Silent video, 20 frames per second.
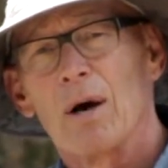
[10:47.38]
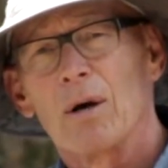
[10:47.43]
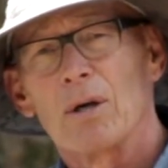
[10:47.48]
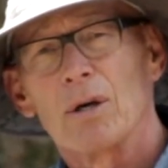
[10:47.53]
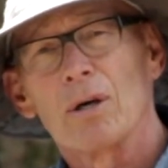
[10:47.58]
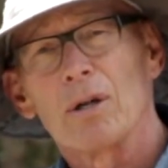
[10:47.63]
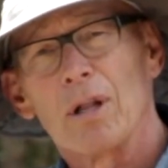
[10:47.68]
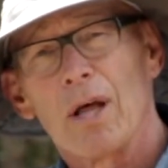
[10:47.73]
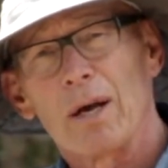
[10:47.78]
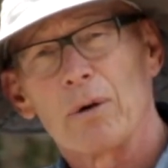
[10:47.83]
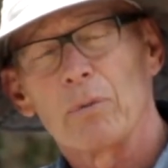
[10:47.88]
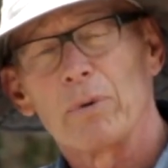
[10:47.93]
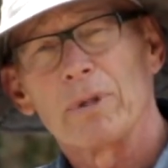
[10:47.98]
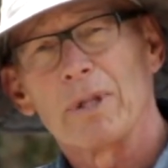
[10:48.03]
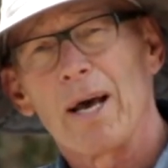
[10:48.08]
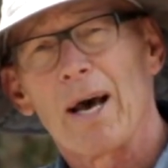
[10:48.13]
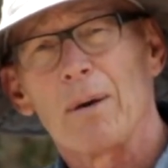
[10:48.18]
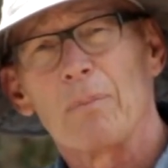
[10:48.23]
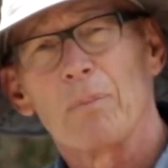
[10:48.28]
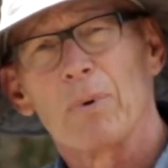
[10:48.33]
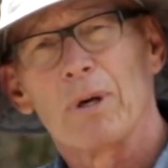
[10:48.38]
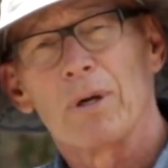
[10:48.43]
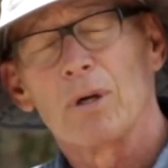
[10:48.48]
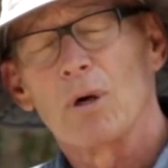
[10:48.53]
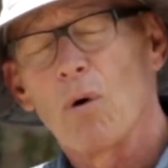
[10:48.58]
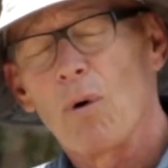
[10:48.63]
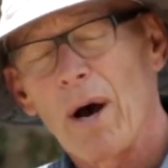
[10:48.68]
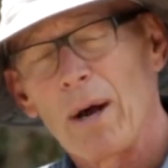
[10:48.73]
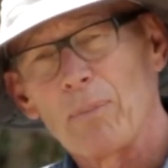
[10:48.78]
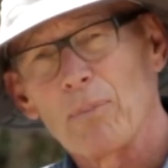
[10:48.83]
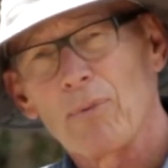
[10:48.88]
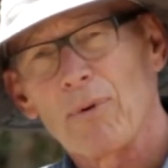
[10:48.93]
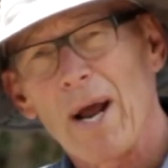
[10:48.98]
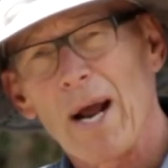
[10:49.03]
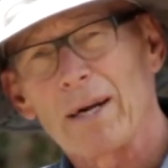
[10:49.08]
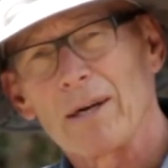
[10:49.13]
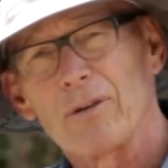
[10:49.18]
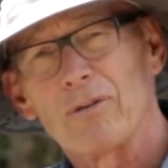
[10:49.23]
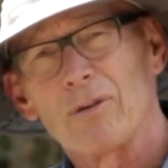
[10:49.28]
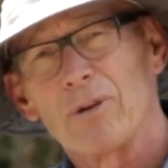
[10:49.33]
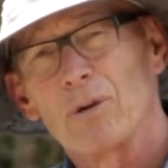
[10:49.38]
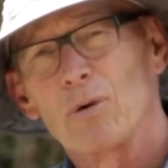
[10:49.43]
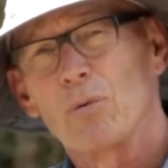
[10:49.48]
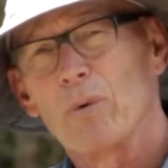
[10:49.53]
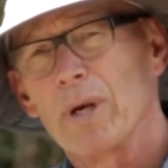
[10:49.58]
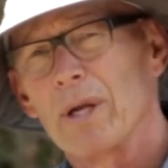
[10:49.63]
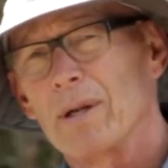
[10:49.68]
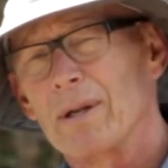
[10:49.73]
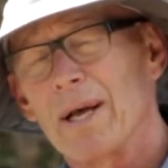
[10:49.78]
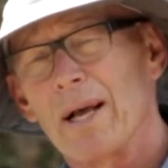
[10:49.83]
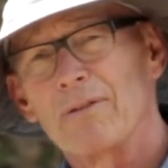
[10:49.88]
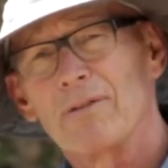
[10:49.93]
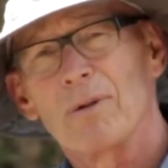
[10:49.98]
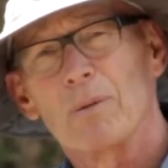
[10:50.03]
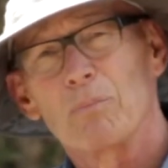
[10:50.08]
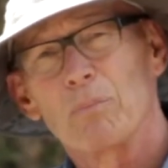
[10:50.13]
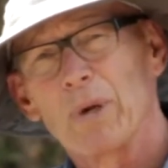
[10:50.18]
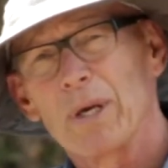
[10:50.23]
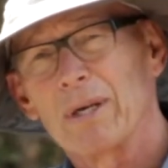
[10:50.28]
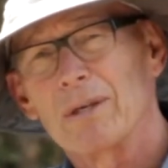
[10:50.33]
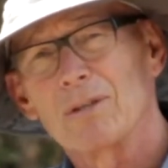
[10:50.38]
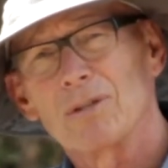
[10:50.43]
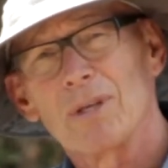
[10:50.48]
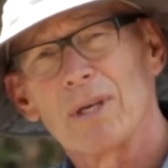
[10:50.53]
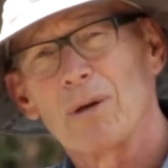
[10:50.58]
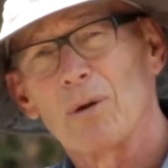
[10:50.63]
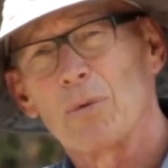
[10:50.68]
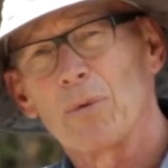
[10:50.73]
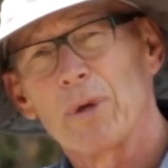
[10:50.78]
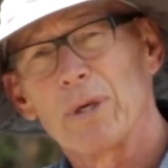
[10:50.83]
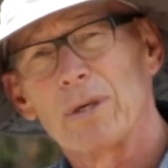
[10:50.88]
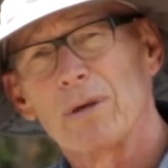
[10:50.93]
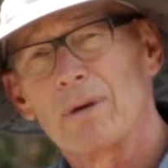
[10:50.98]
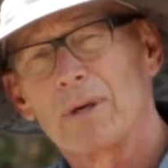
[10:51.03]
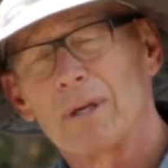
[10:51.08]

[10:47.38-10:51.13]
Good luck with that, but go out and practice in the wind. That's the biggest single thing you